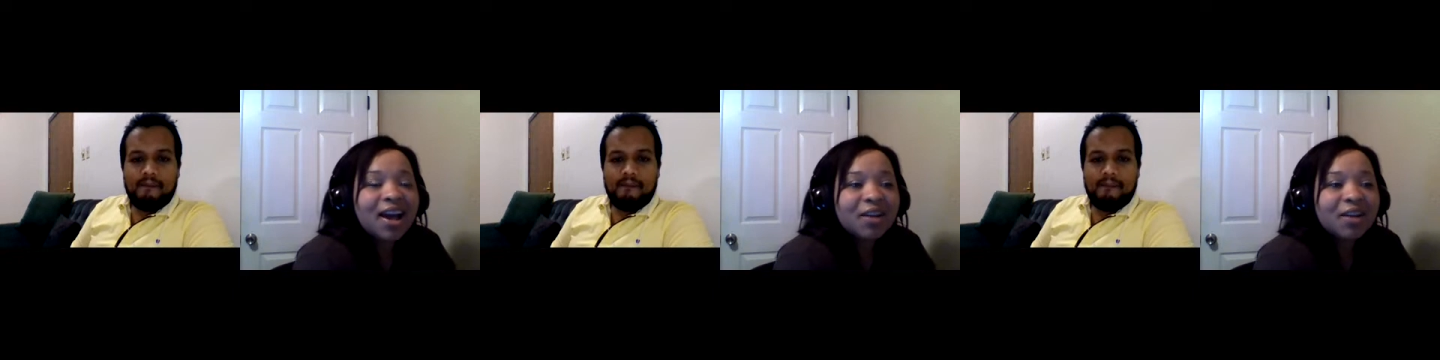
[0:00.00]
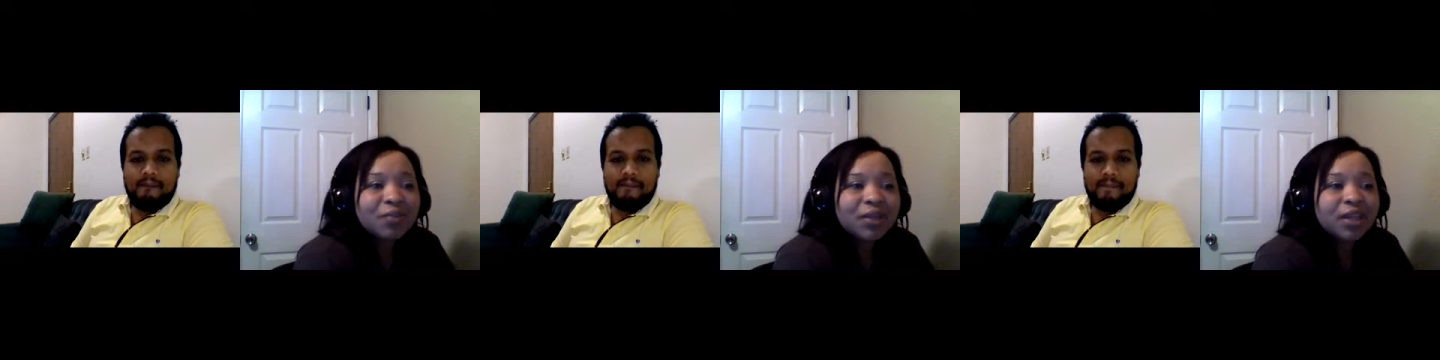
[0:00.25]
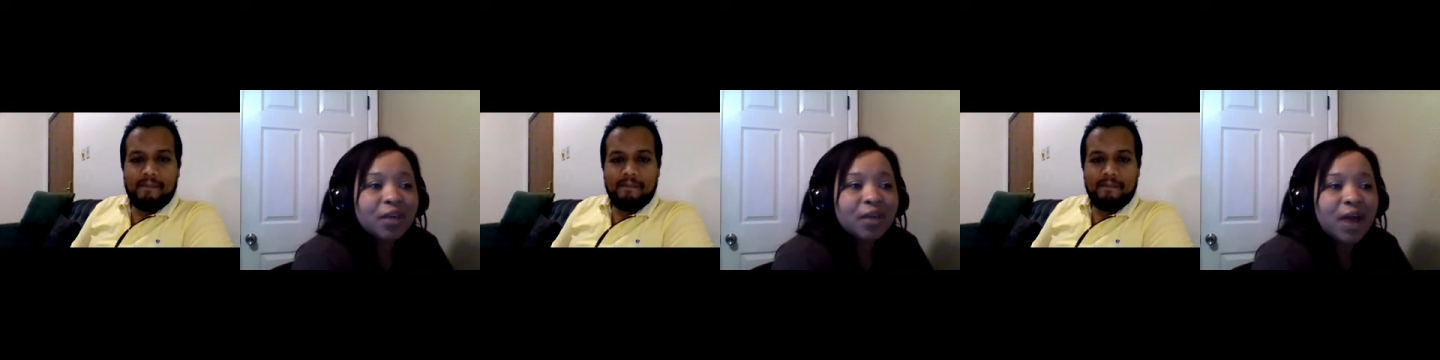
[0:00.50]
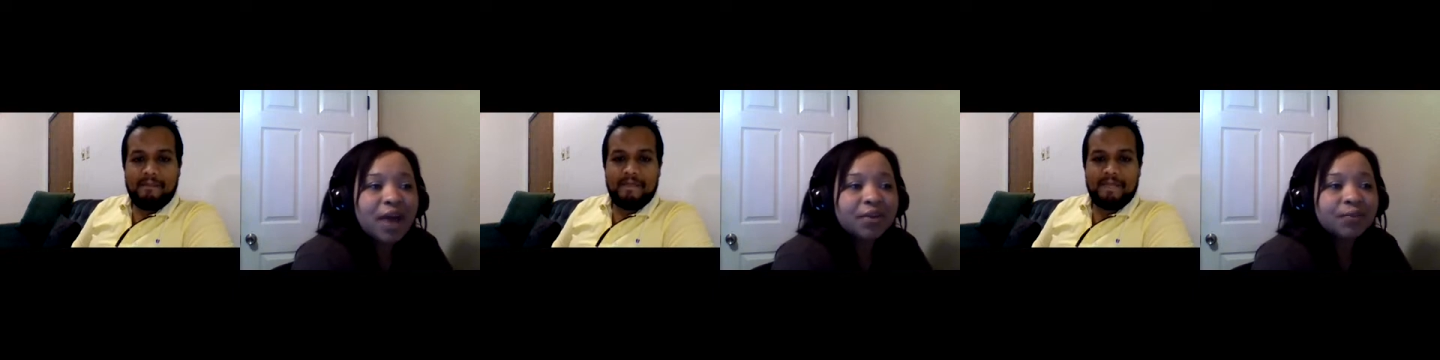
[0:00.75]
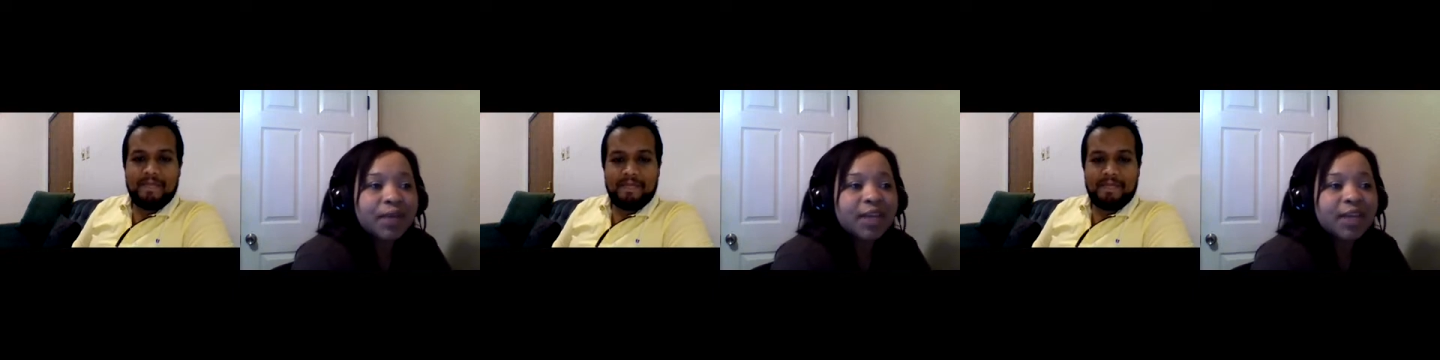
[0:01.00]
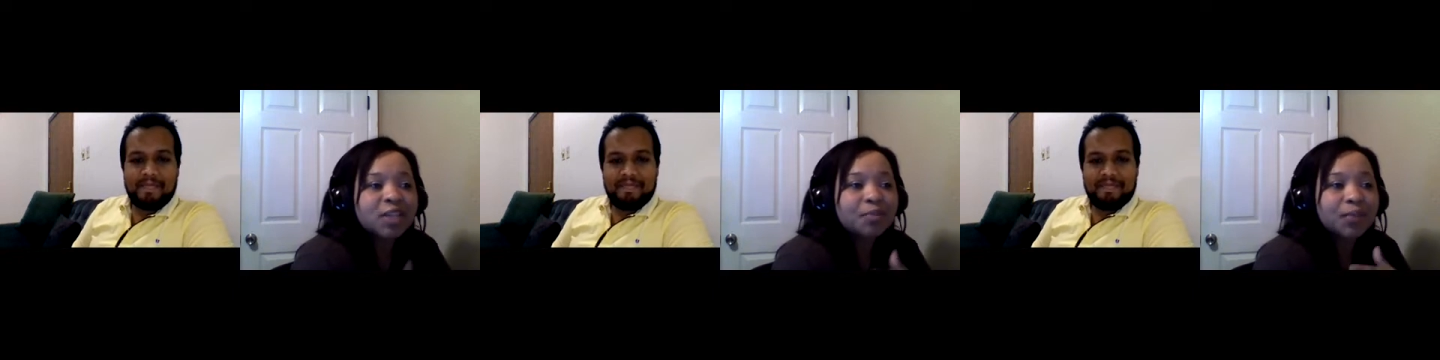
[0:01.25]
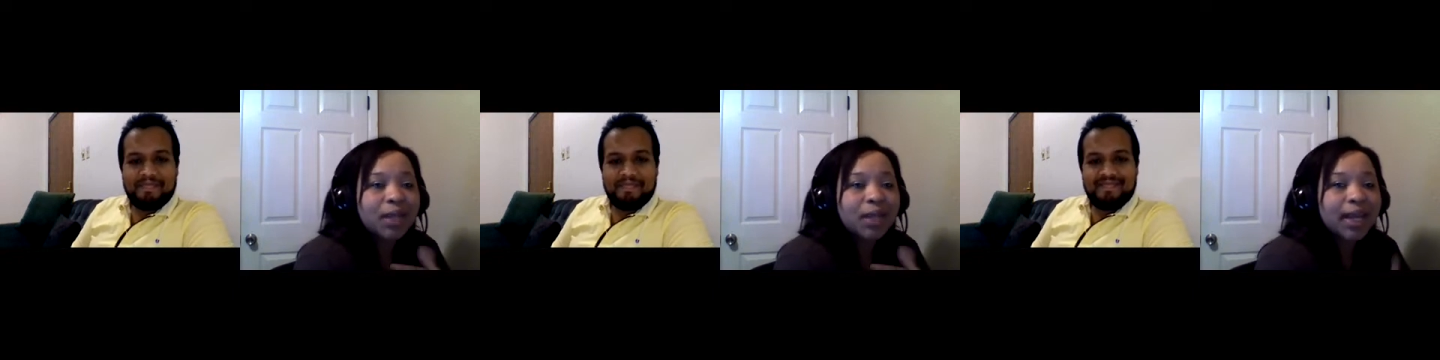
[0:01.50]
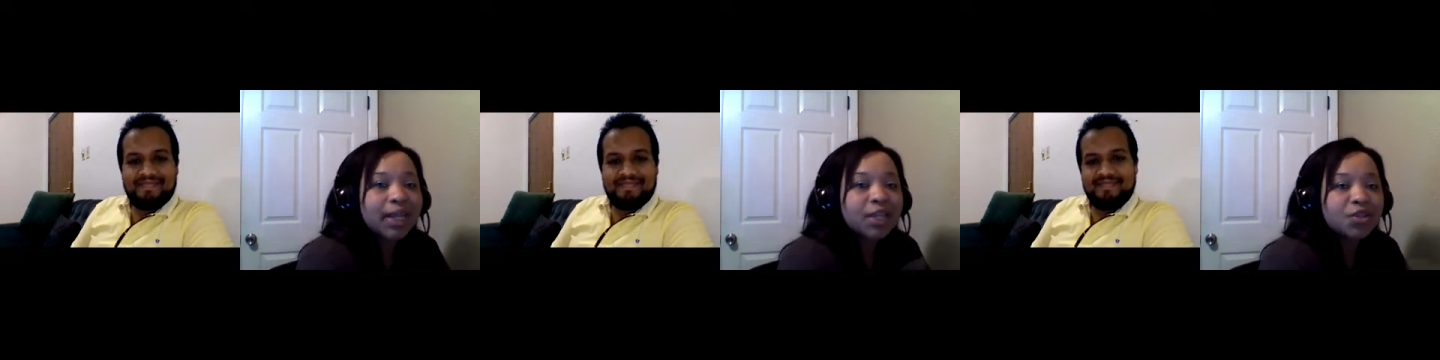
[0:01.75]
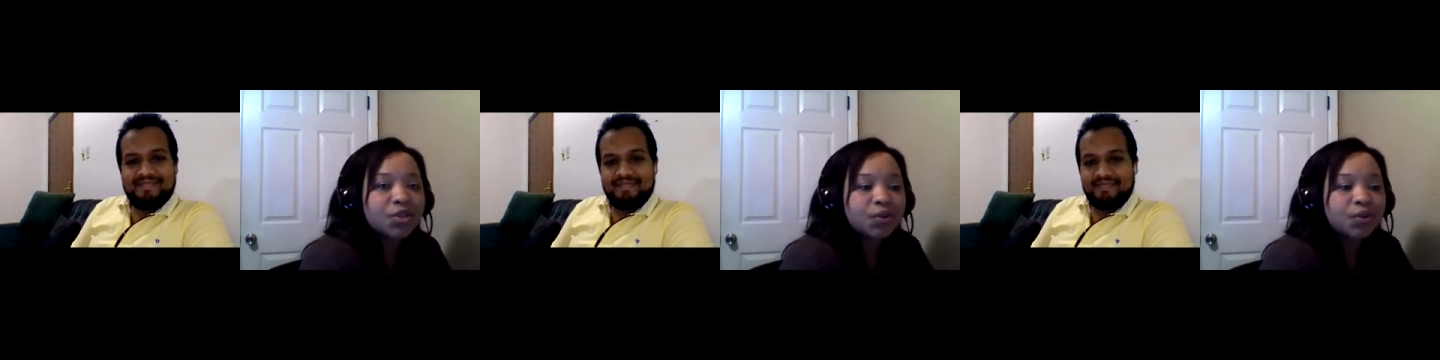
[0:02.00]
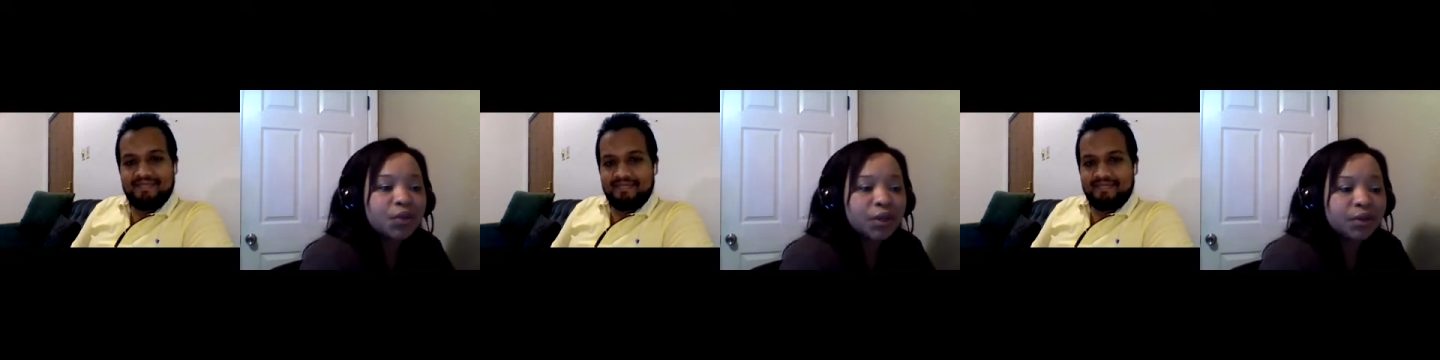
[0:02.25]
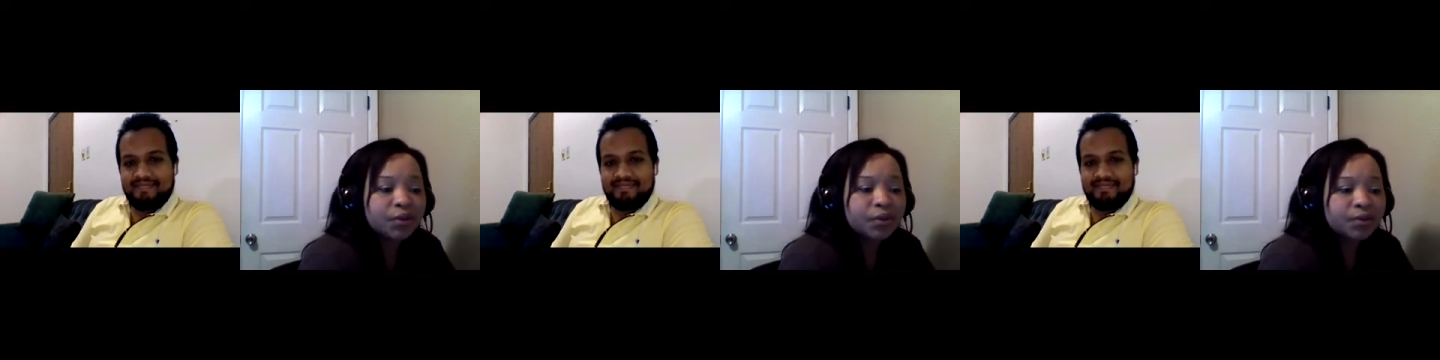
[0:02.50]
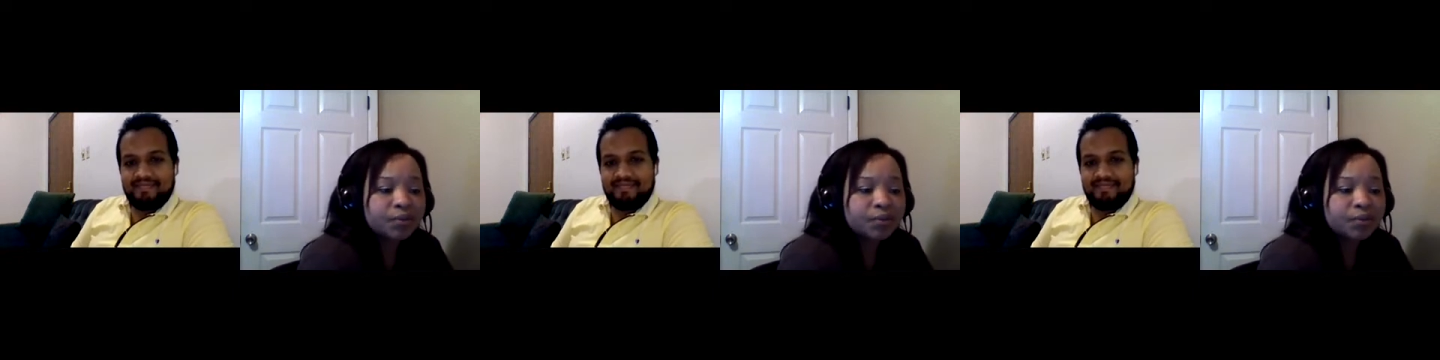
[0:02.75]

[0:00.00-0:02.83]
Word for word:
Speaker 1: don't really know how to explain it to you,